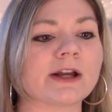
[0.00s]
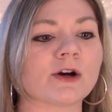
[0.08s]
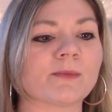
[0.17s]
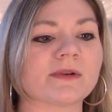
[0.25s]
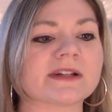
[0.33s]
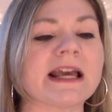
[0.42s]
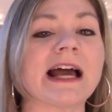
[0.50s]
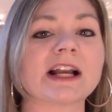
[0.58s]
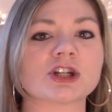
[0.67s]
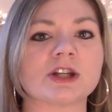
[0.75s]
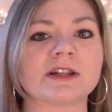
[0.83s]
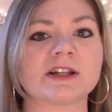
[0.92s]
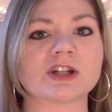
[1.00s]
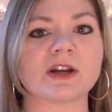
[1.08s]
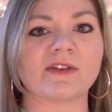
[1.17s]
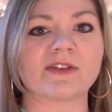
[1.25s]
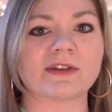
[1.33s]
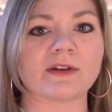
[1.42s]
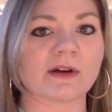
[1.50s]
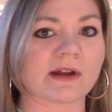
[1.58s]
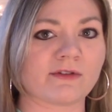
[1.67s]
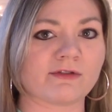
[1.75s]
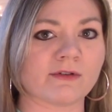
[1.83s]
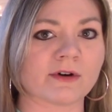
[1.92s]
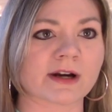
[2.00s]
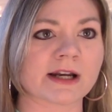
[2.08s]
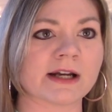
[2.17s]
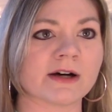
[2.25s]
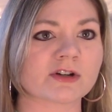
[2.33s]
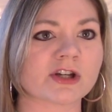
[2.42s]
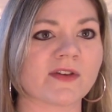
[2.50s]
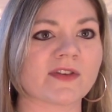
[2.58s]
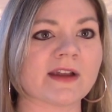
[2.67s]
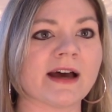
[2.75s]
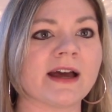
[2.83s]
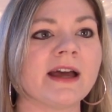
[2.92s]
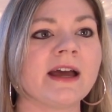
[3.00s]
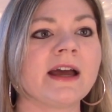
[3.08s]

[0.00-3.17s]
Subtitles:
her protection that she's looking for. You know, she's not,